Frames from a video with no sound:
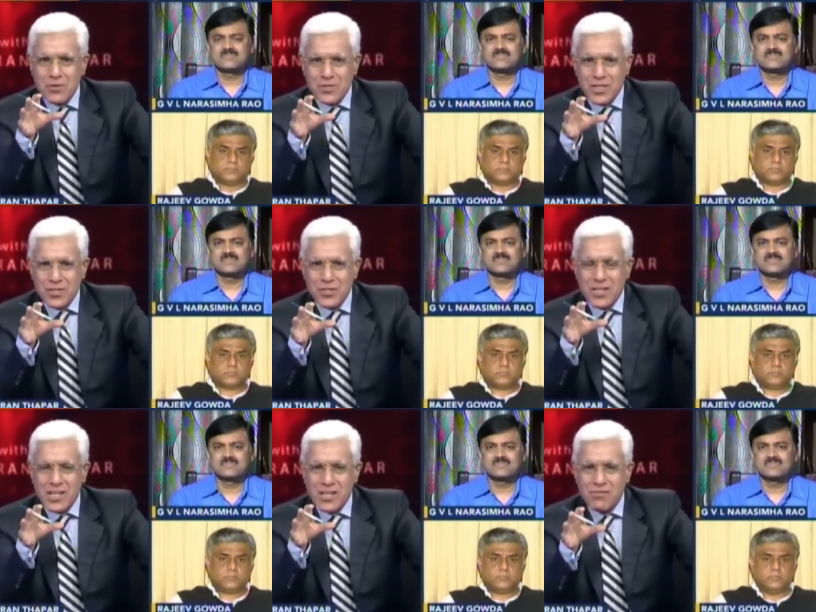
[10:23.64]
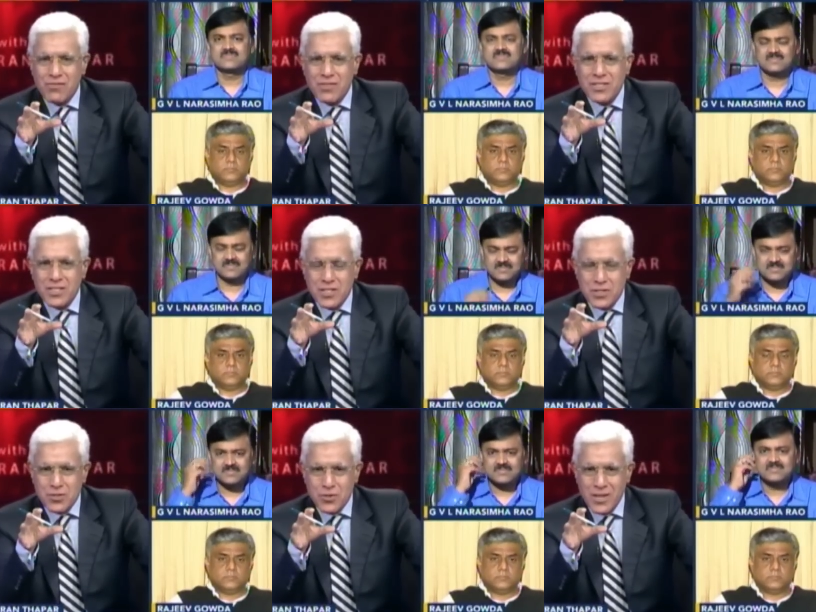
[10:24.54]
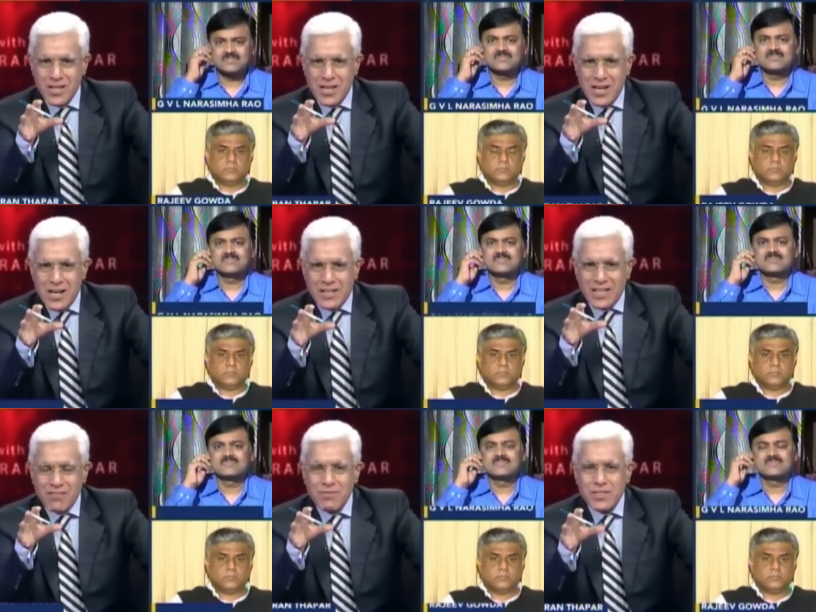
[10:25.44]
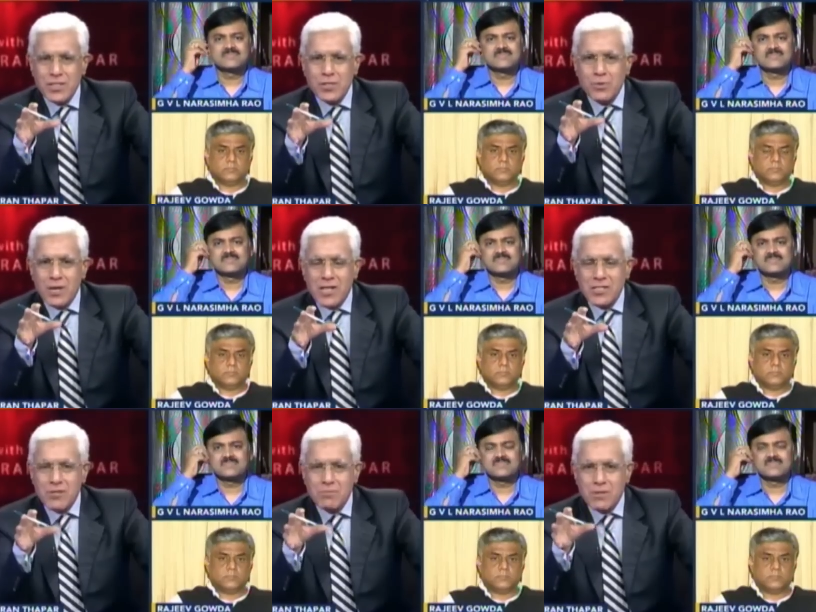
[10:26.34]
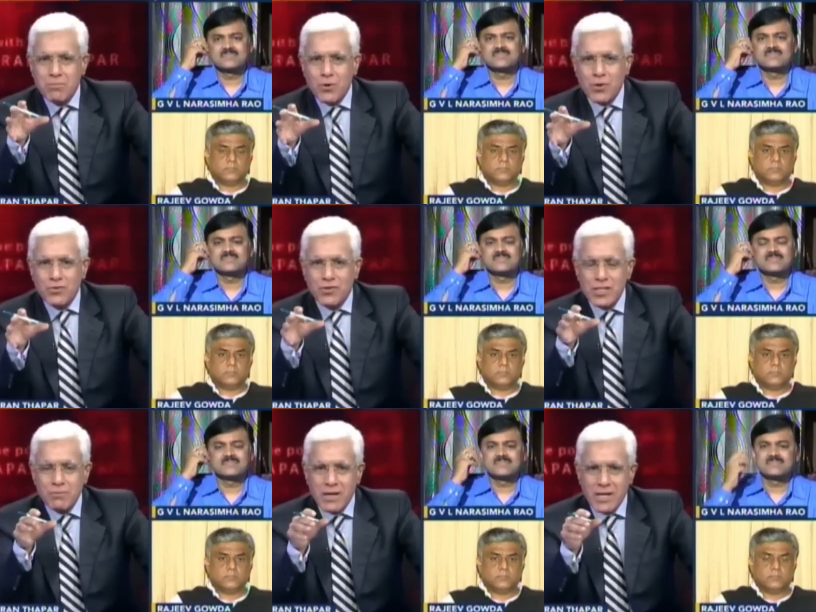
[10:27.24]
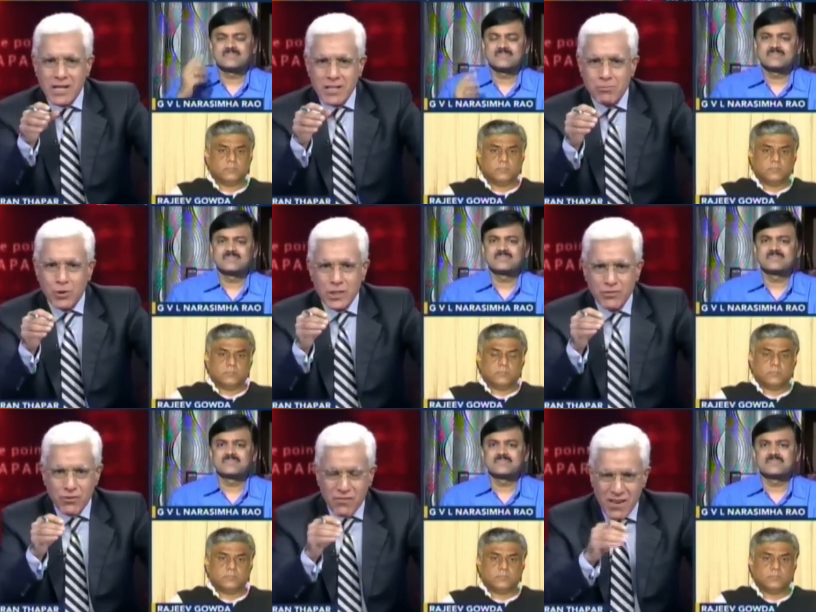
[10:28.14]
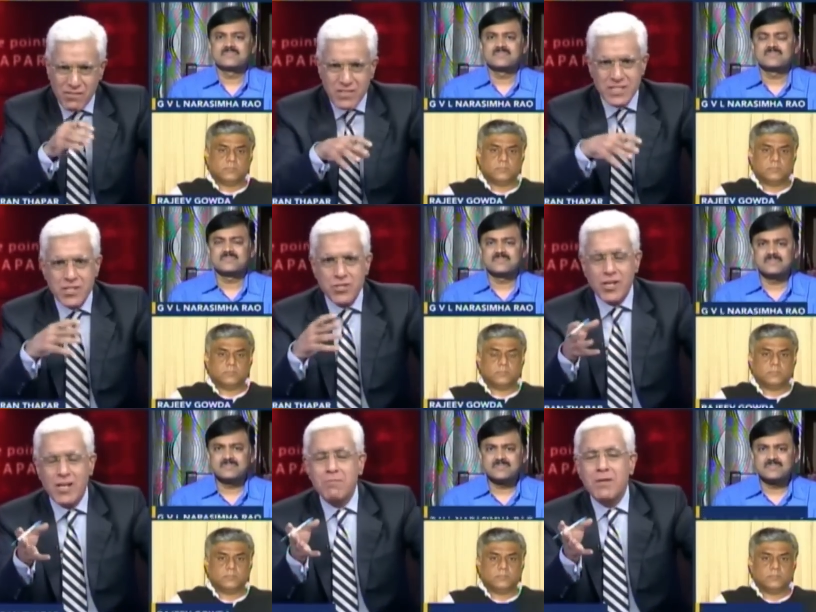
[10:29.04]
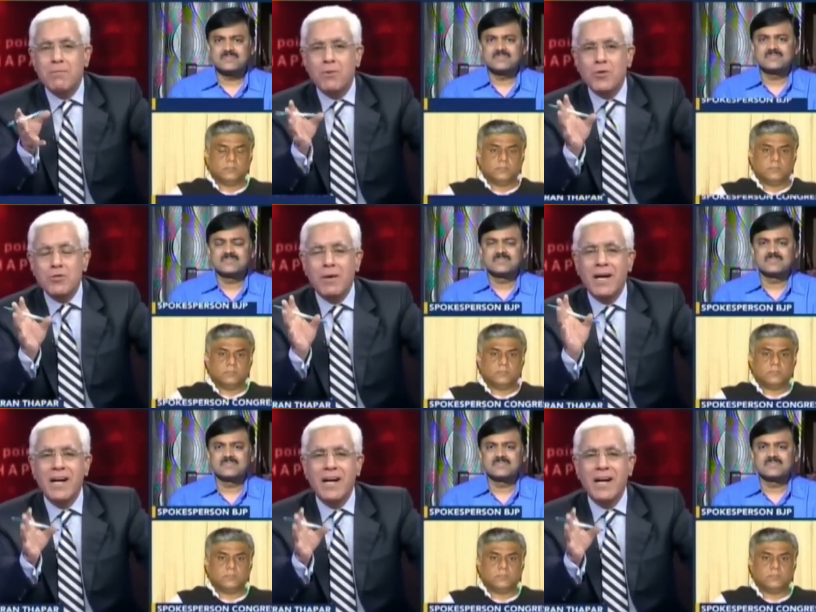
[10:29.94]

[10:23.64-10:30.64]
Speaker 1: accusation and inference that he's drawing. That if Missus Swaraj can be approached first by Lalit Modi for favours, then she can be approached by